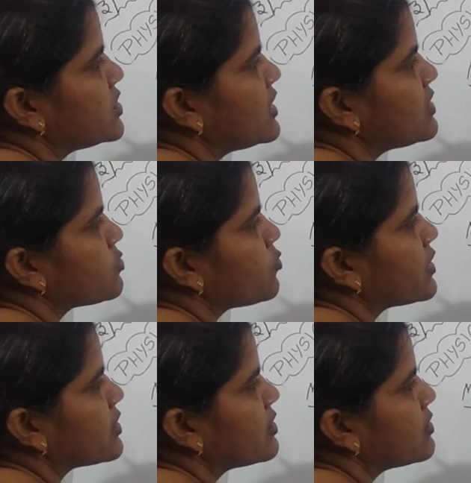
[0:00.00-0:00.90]
deals
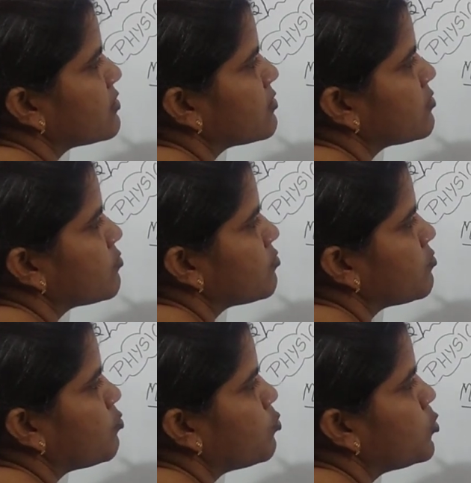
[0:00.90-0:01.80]
with
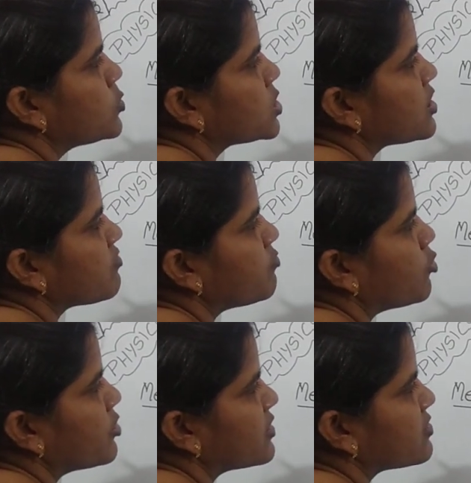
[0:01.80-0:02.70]
motion of
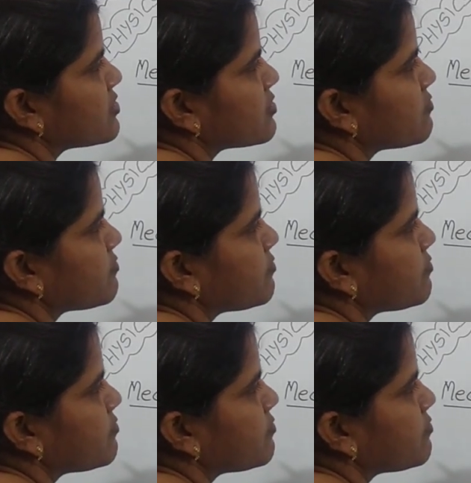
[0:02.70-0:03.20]
bodies.